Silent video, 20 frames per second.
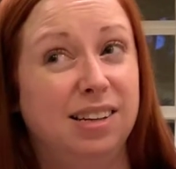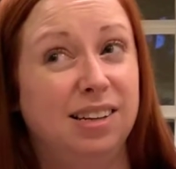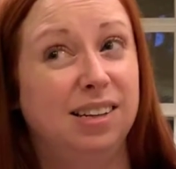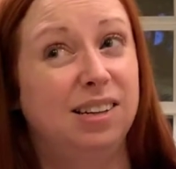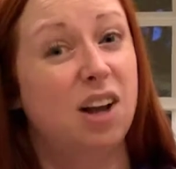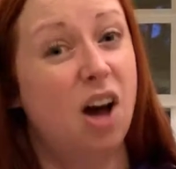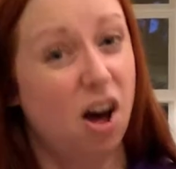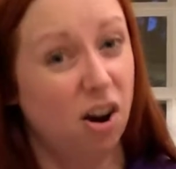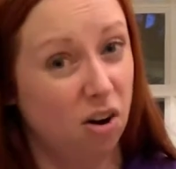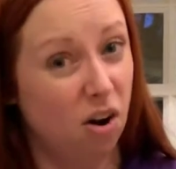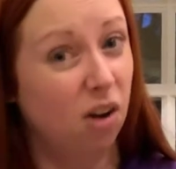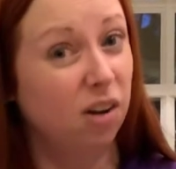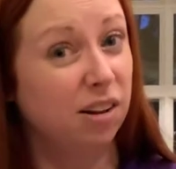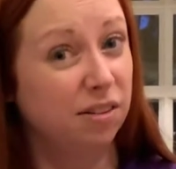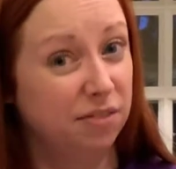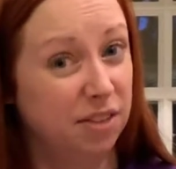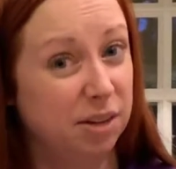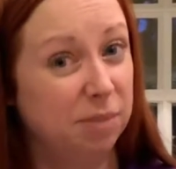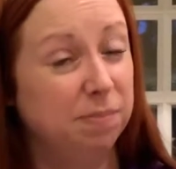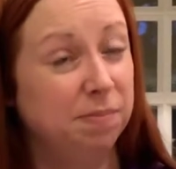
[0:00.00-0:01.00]
Not all
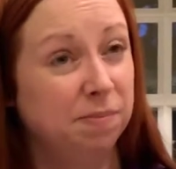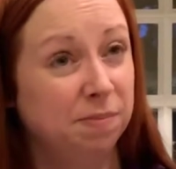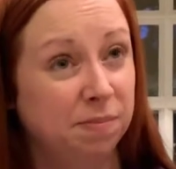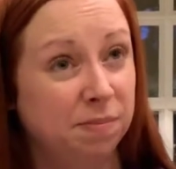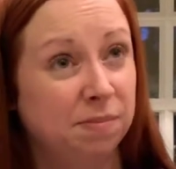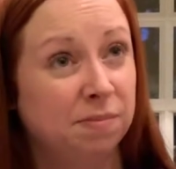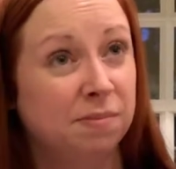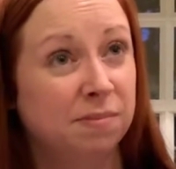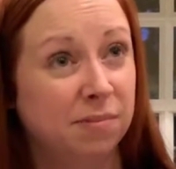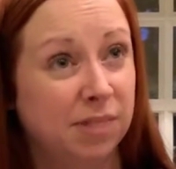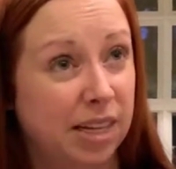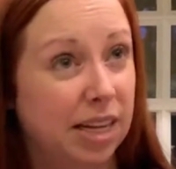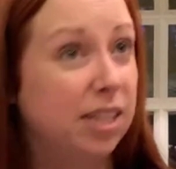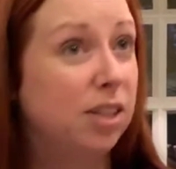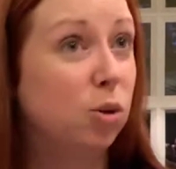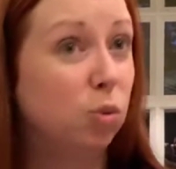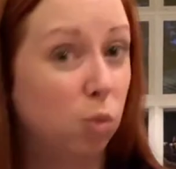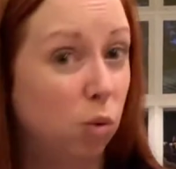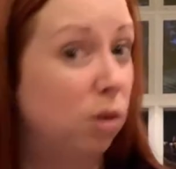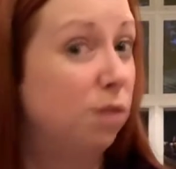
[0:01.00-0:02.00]
of them, like
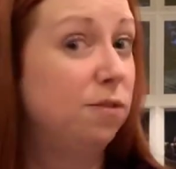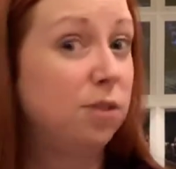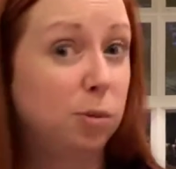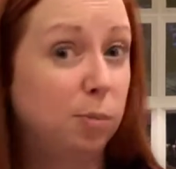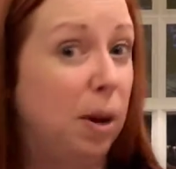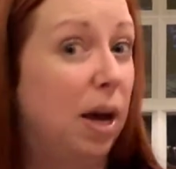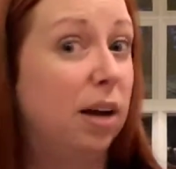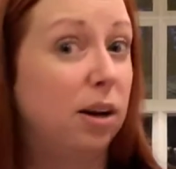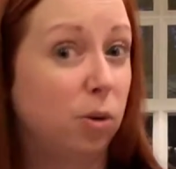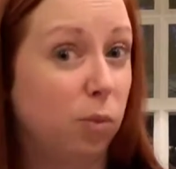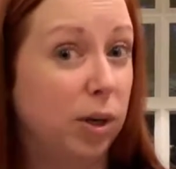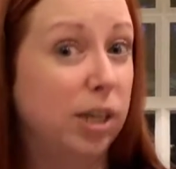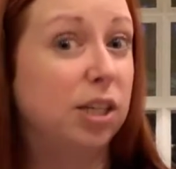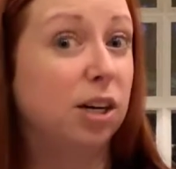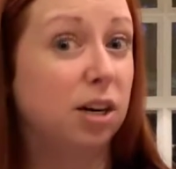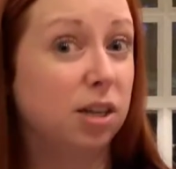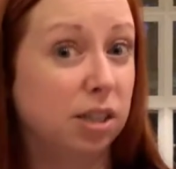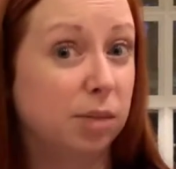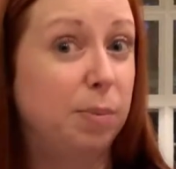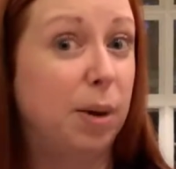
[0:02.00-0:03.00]
the wolf spider we
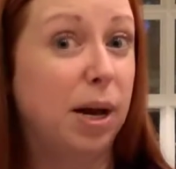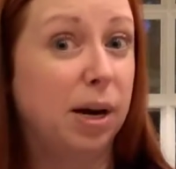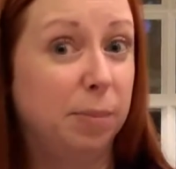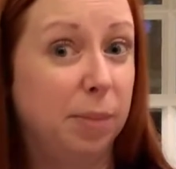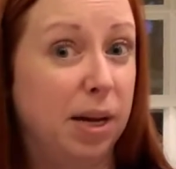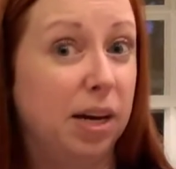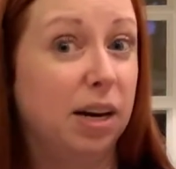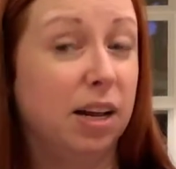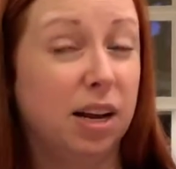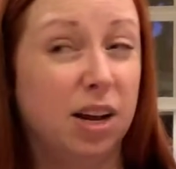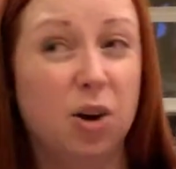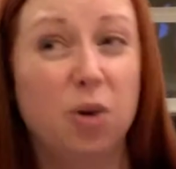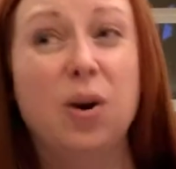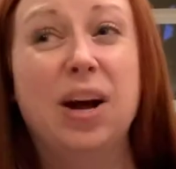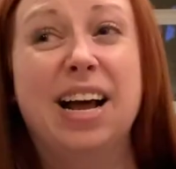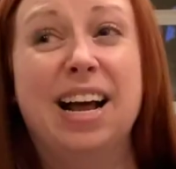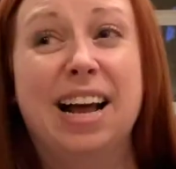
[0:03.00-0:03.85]
talked about a minute ago.